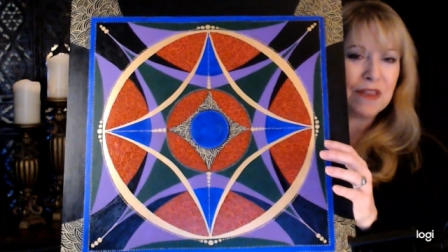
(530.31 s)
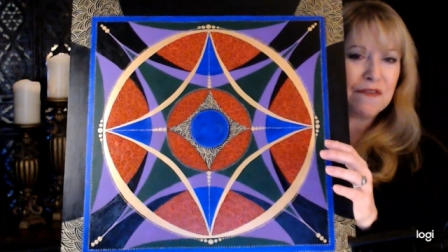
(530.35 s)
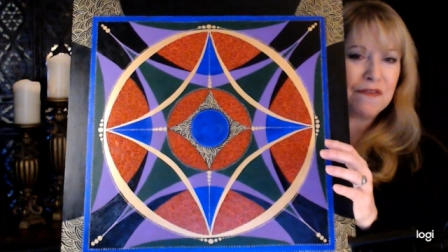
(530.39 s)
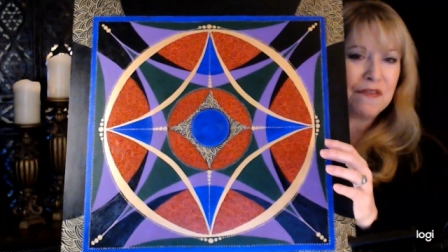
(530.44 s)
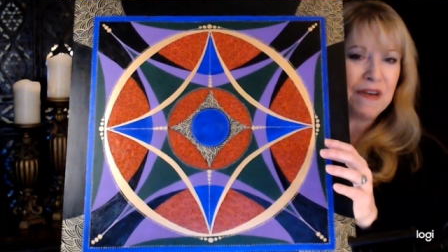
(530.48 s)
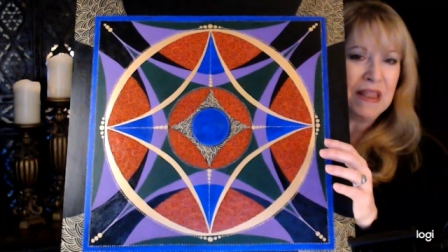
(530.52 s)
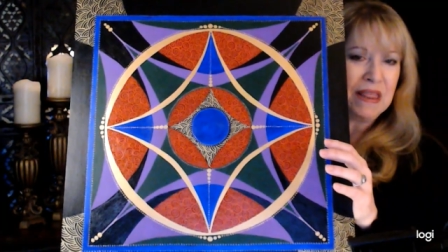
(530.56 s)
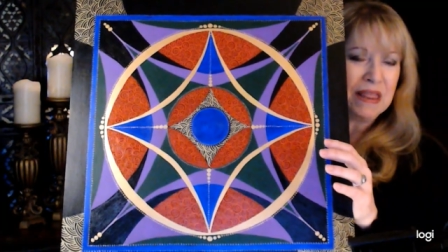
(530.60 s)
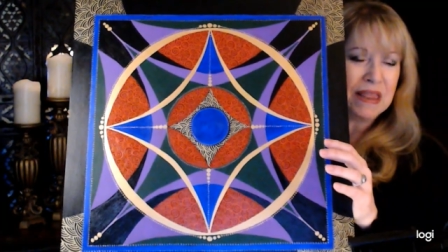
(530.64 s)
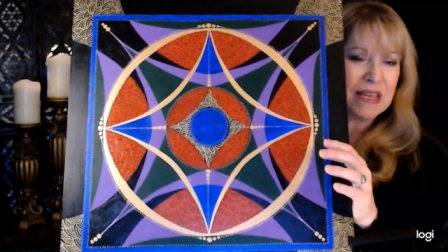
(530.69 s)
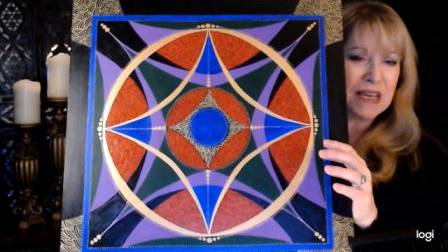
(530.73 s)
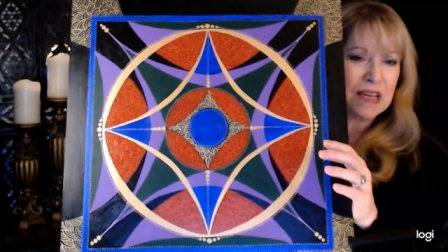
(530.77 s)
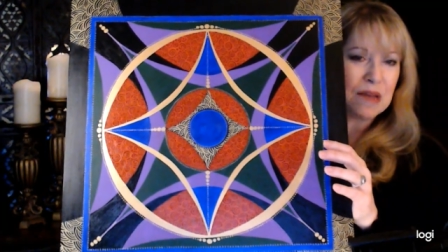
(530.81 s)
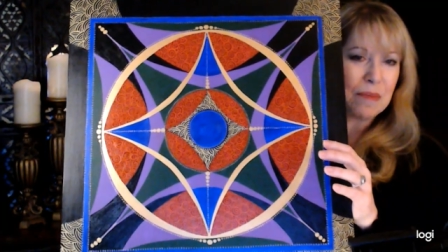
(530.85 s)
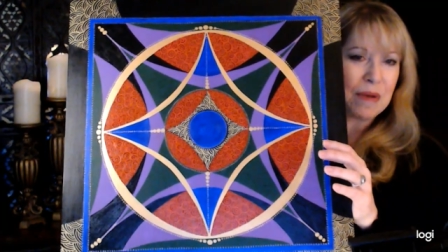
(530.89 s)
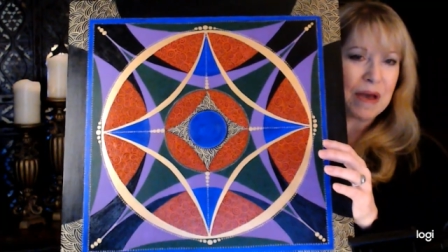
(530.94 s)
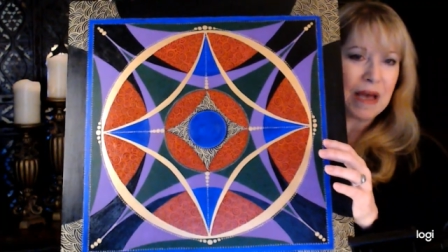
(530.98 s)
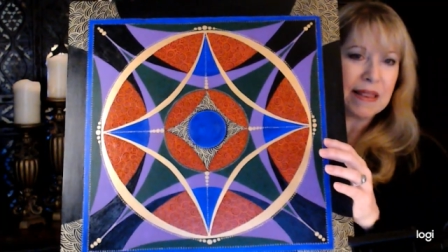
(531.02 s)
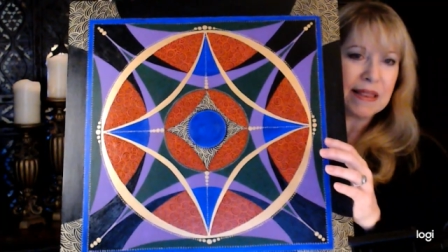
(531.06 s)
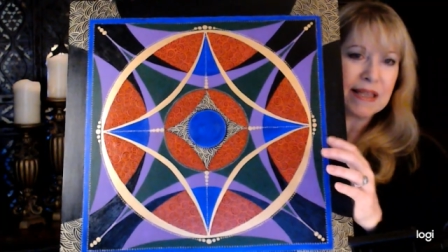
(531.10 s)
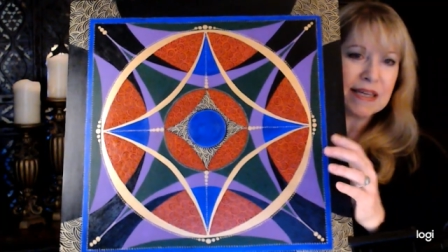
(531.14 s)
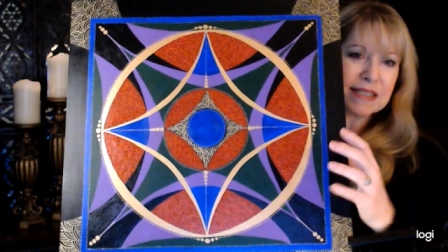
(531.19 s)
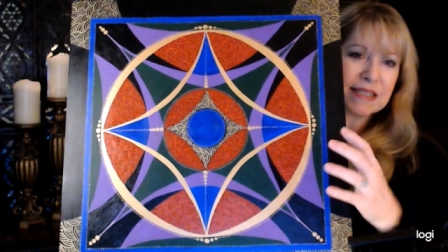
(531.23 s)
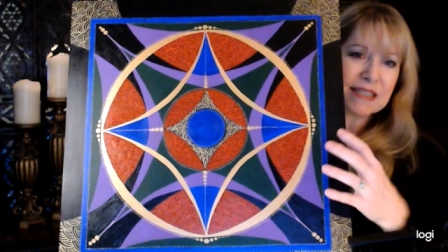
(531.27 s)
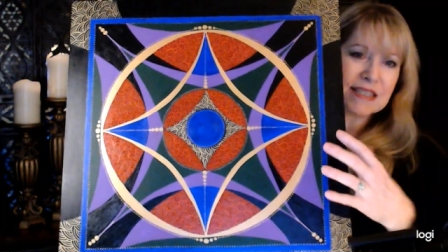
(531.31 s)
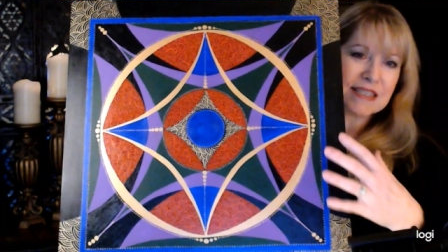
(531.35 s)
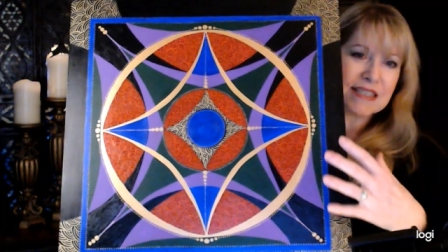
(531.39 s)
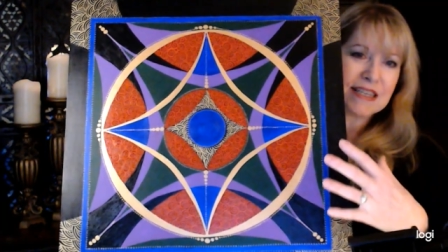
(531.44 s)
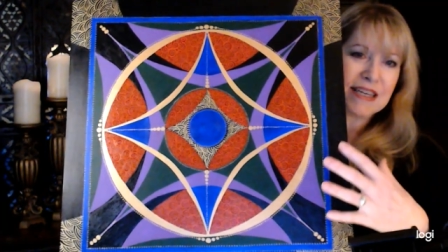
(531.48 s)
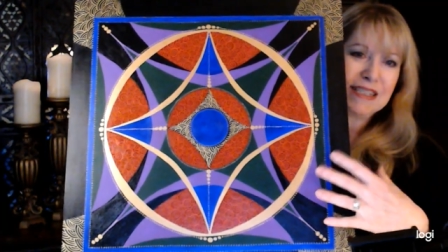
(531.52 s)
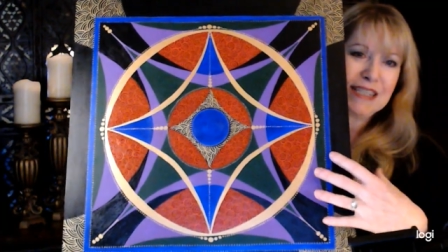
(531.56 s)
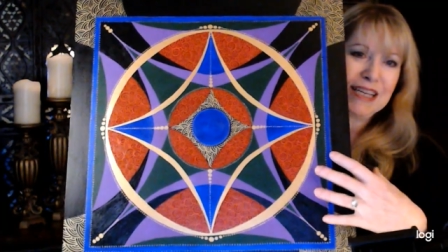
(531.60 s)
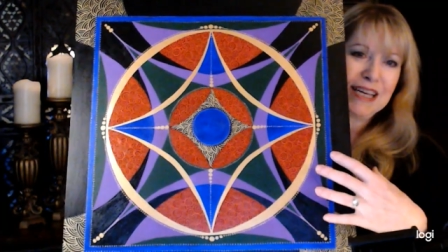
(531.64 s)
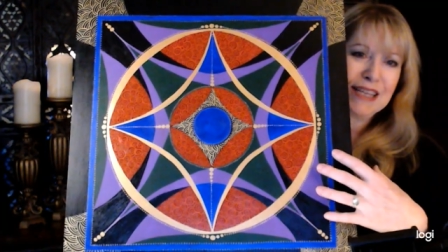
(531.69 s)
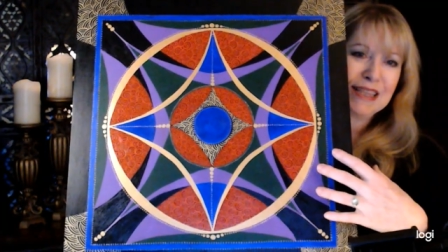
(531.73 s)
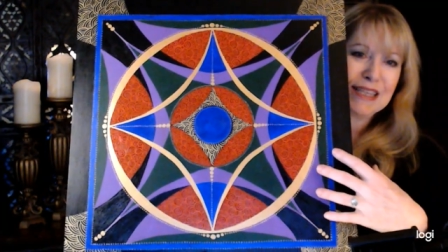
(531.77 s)
fun thing about this is I
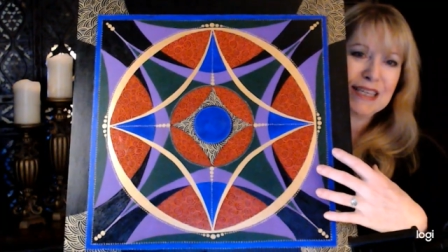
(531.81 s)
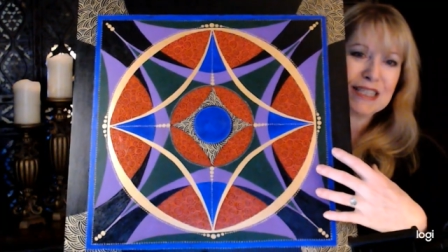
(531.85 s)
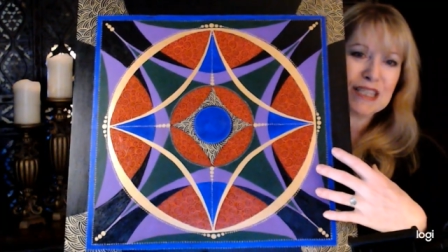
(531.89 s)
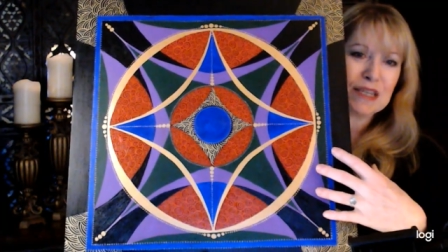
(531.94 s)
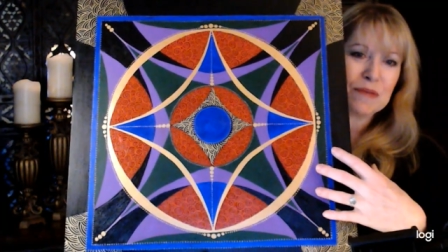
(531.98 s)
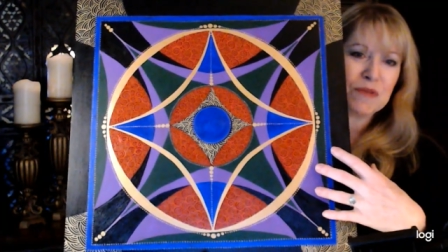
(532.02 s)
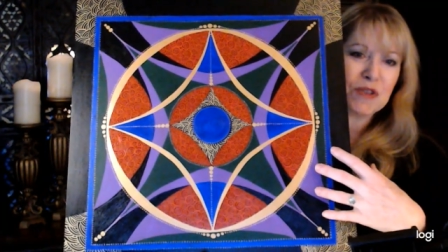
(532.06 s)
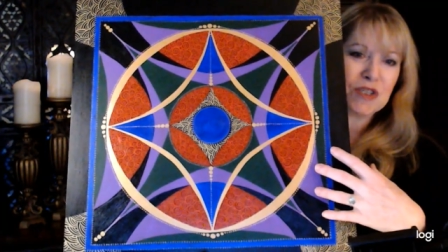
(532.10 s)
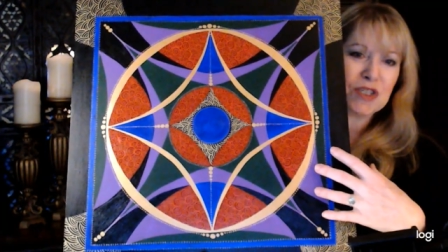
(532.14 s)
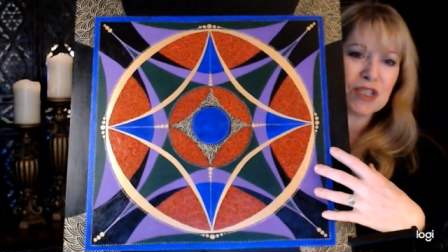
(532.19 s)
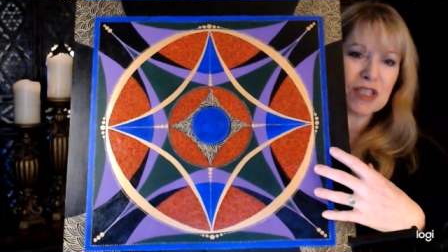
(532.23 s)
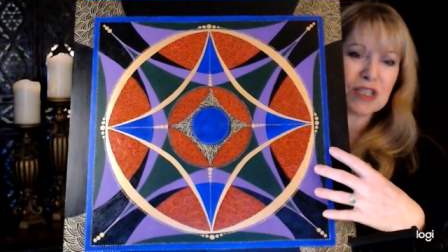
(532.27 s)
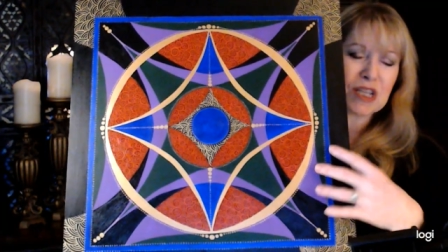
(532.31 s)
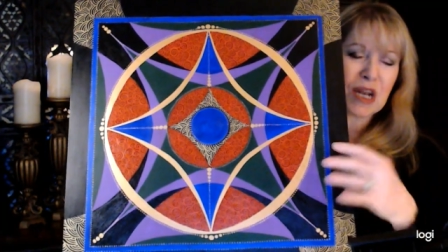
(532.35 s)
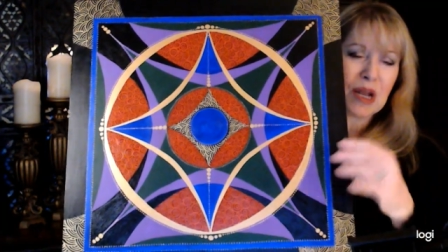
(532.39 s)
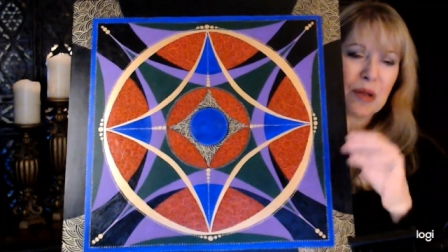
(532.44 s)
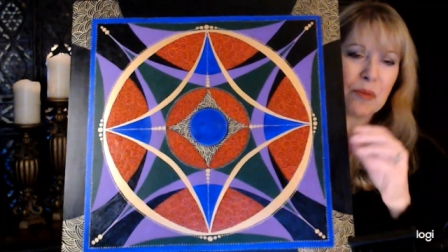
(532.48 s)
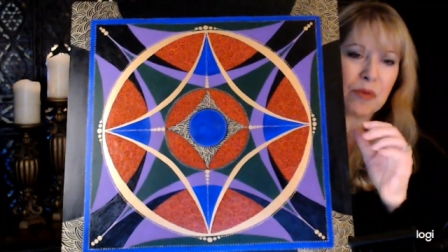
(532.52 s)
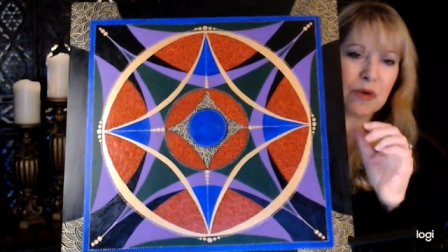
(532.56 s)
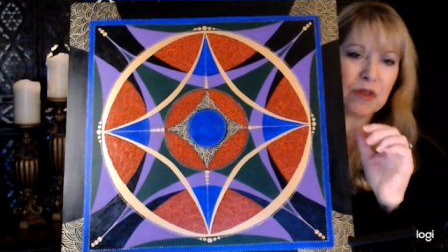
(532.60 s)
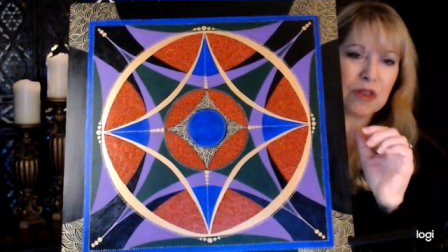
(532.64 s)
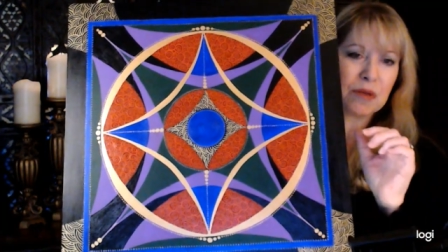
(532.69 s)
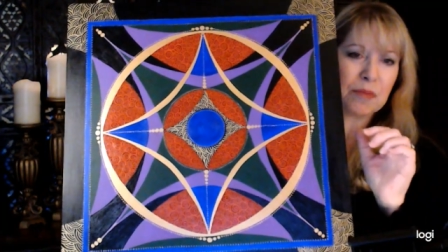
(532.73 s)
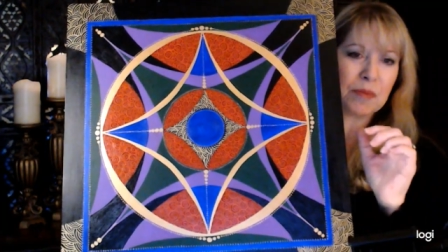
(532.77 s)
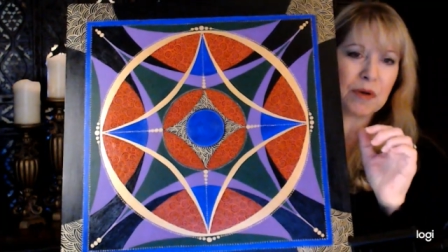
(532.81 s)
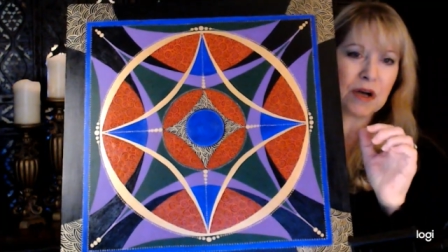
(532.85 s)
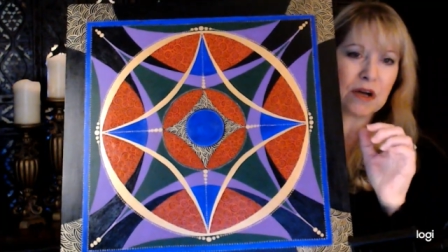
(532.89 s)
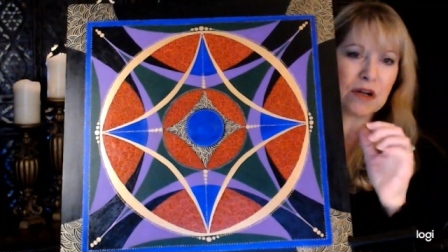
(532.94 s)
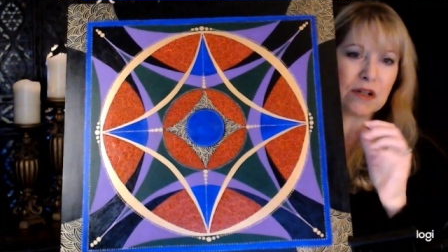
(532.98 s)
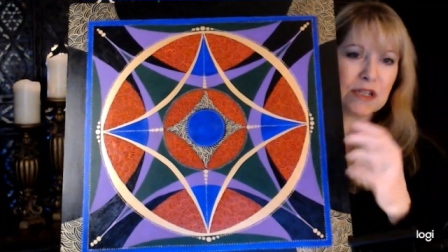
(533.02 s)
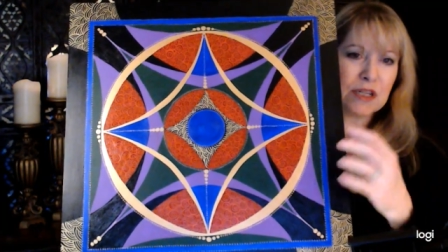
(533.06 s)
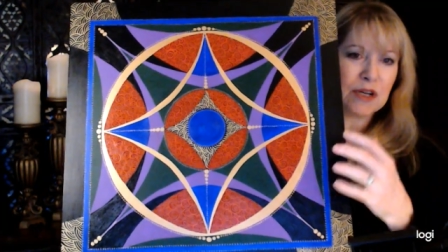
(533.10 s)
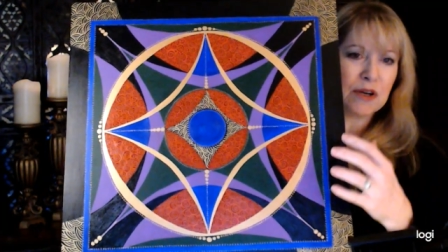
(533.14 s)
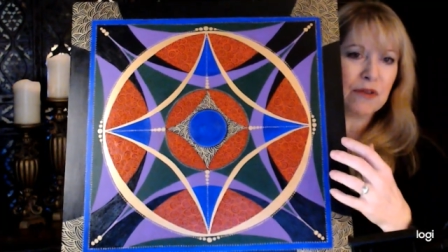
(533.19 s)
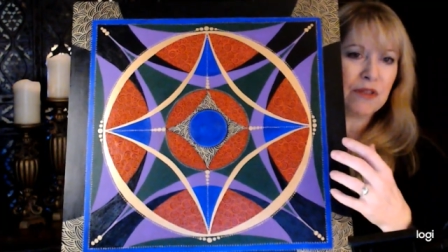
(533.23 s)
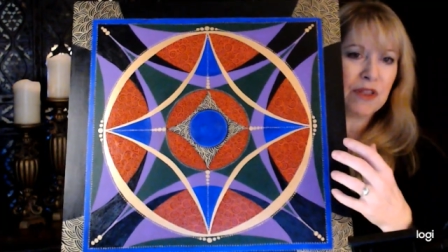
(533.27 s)
take these images and I put them on
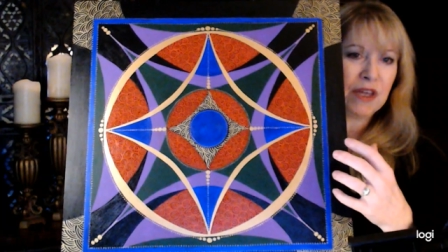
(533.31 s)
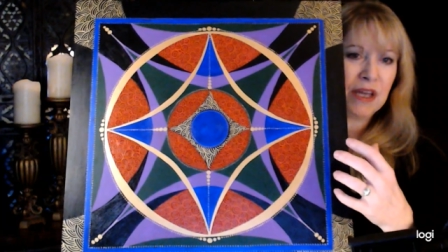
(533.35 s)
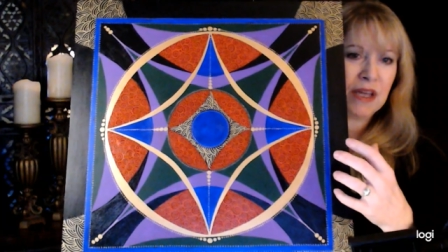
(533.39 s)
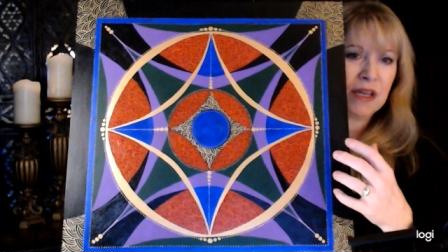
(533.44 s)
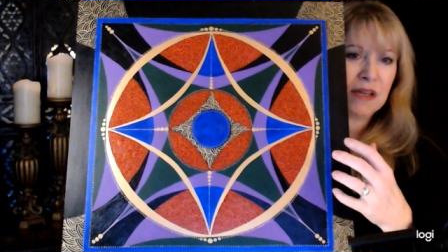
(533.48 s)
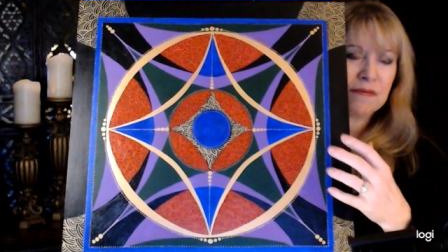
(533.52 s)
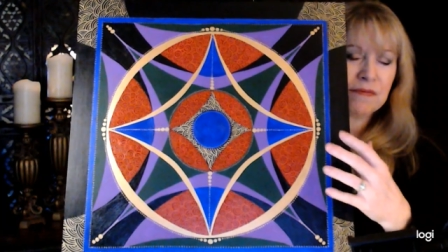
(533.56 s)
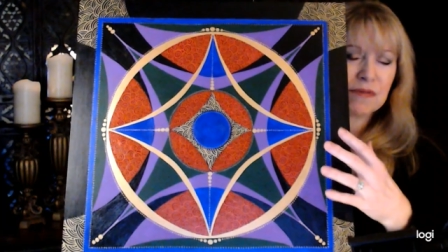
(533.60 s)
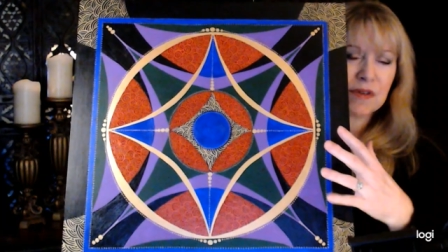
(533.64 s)
clothing.